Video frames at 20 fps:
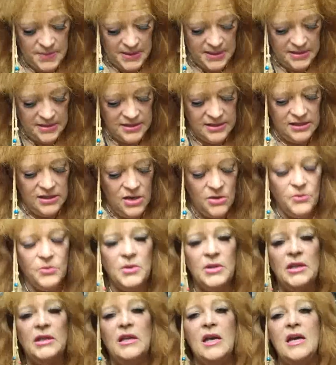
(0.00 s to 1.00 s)
because they don't
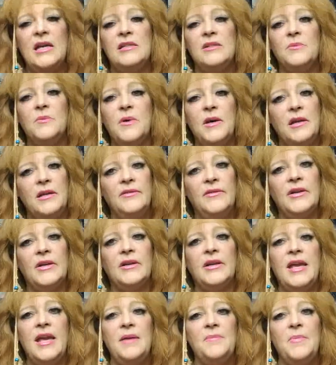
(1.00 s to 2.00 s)
realize what they're
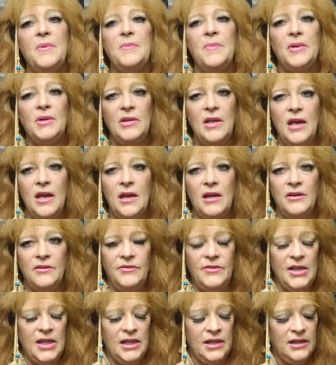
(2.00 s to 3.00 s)
capable of.
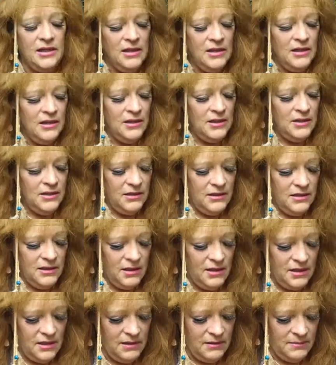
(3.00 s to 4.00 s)
They
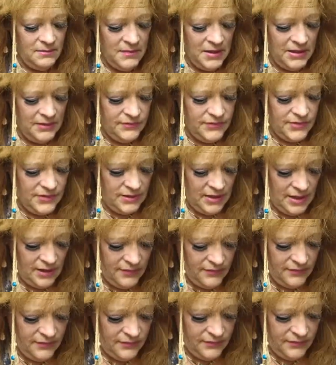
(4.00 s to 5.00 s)
um, have,
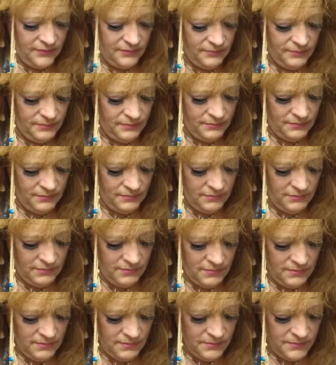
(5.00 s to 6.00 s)
have
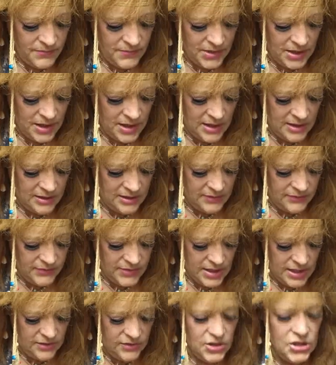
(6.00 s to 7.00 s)
kind of
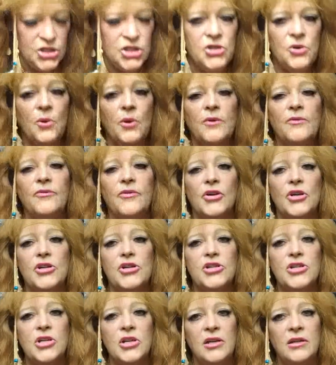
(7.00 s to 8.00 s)
done the short
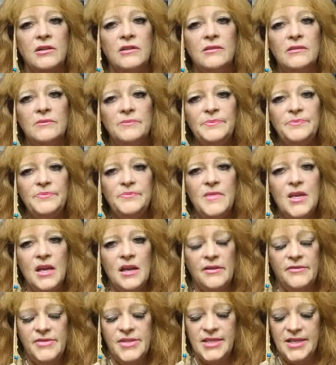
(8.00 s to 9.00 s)
version
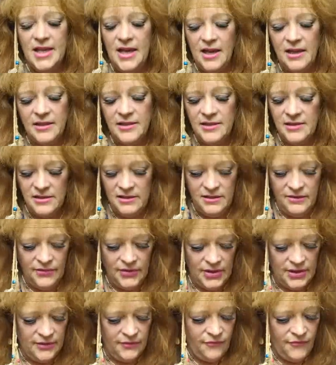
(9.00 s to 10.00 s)
of sex, the
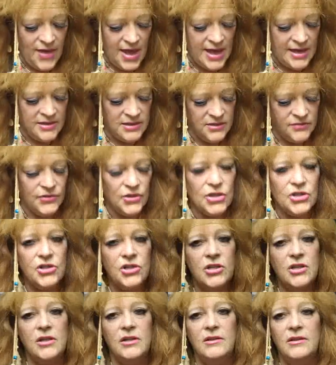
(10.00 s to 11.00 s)
very fast
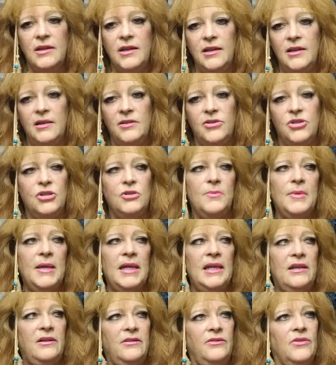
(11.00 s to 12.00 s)
version, the
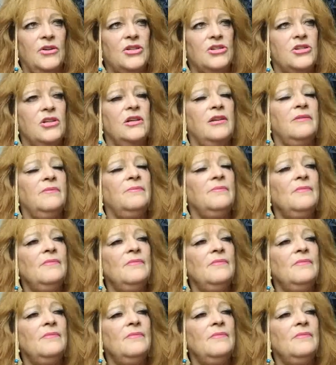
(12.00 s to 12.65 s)
two-minute version,